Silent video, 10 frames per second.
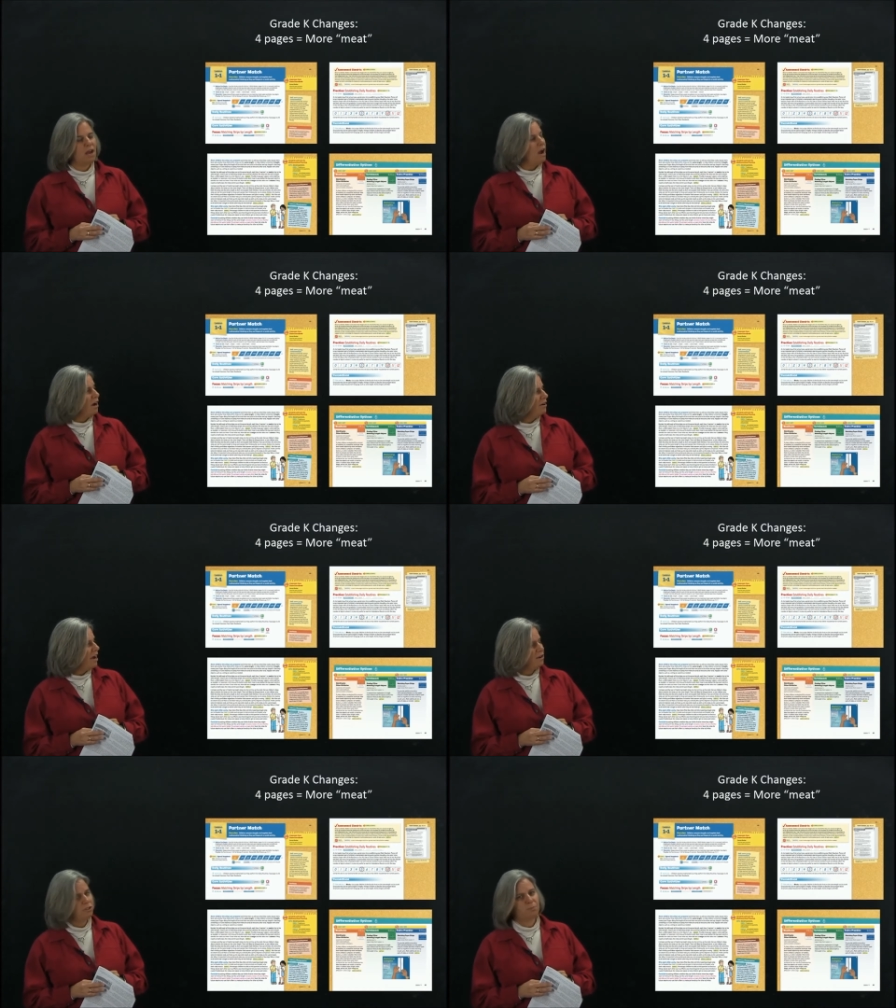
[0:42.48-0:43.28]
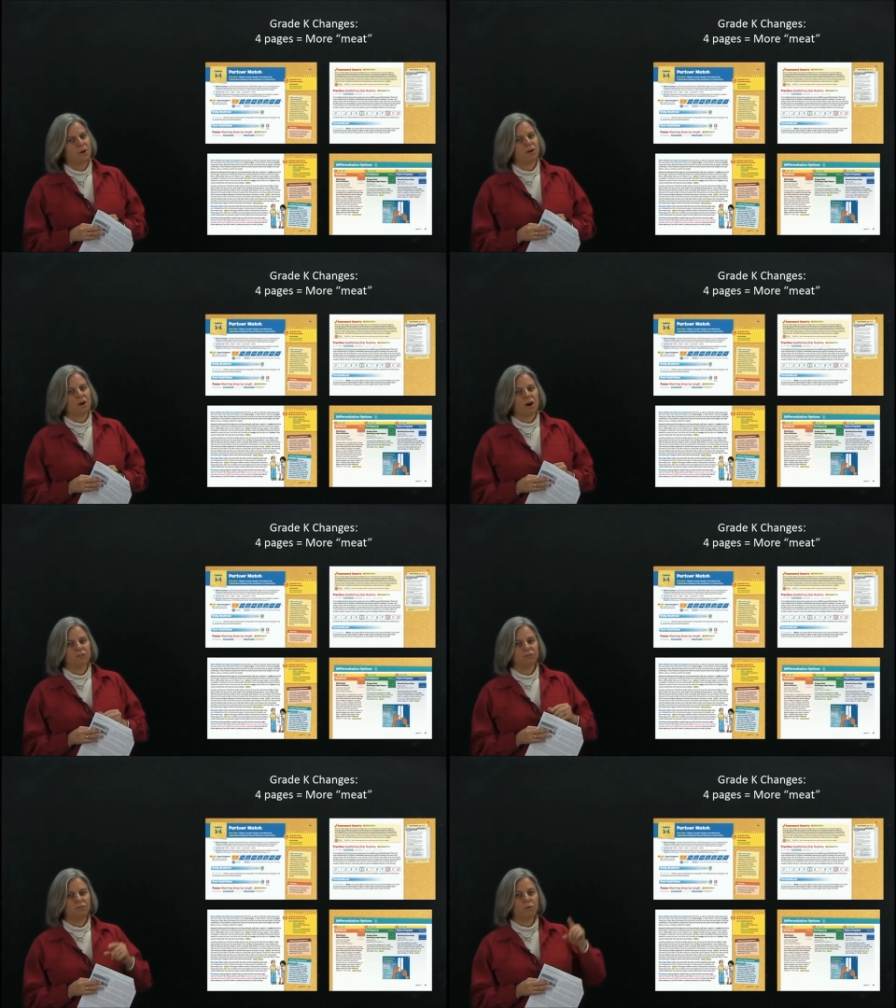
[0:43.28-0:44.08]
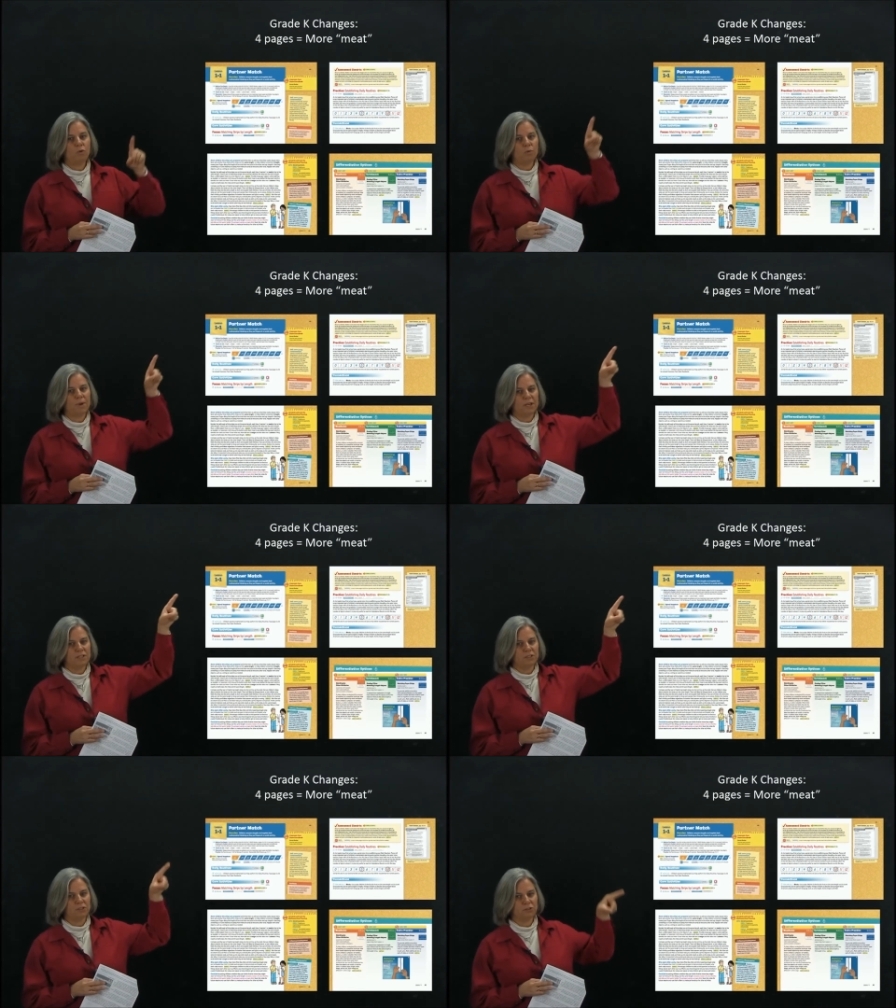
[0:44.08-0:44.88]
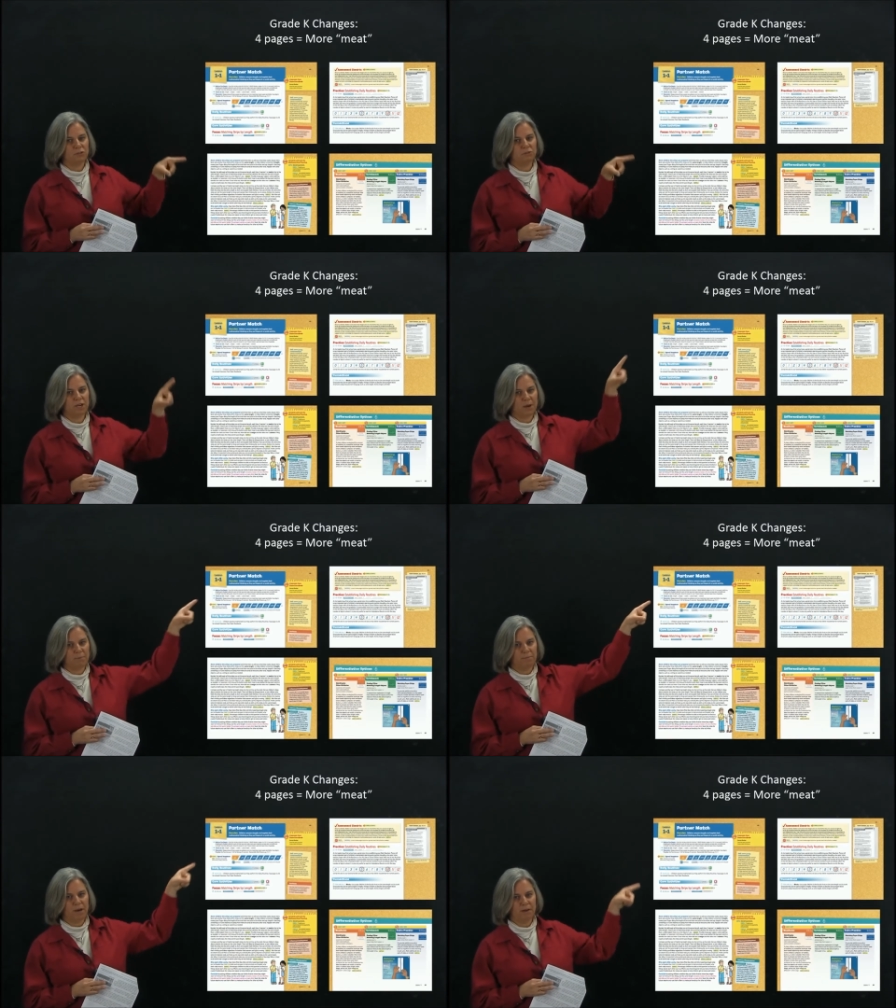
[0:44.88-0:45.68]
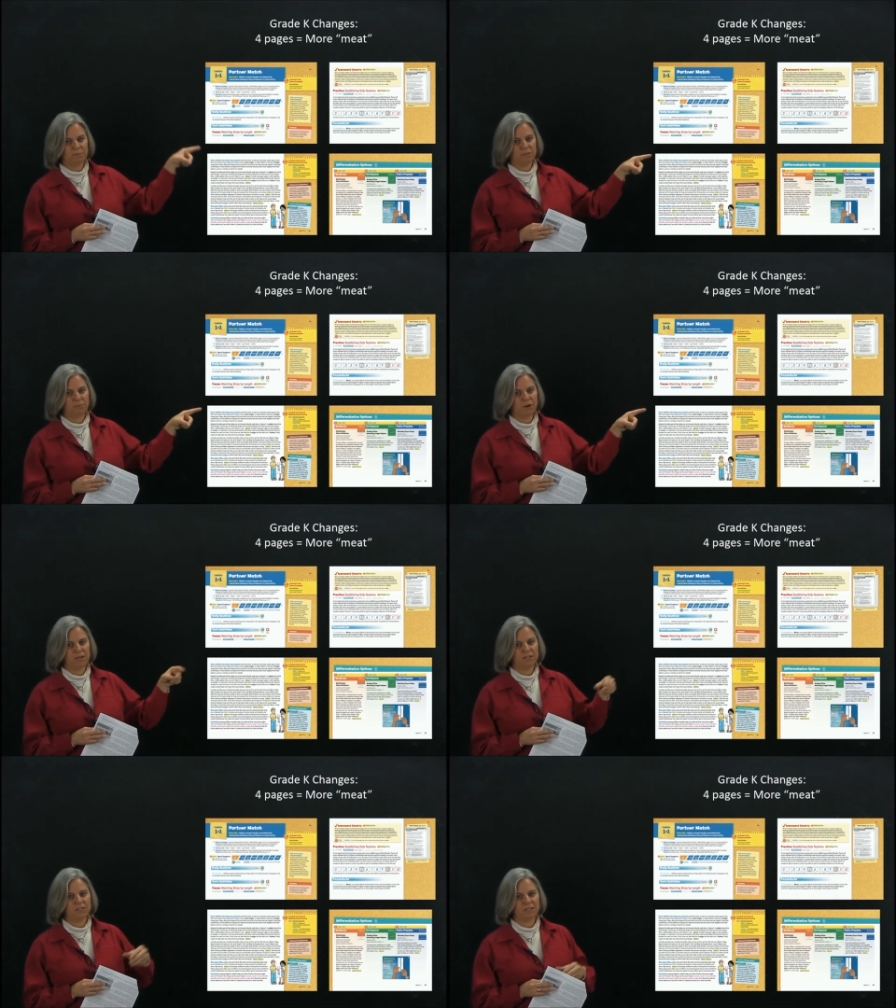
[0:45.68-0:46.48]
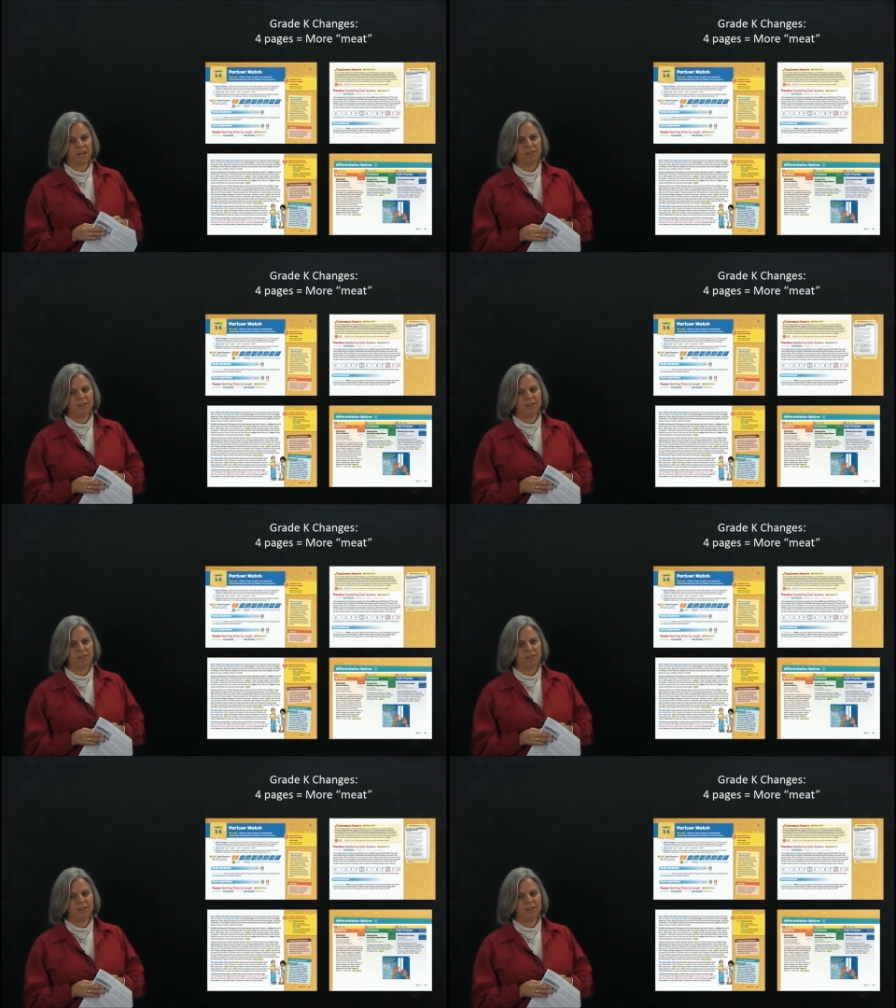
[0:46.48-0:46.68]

are now spread across four pages, two top and bottom spreads.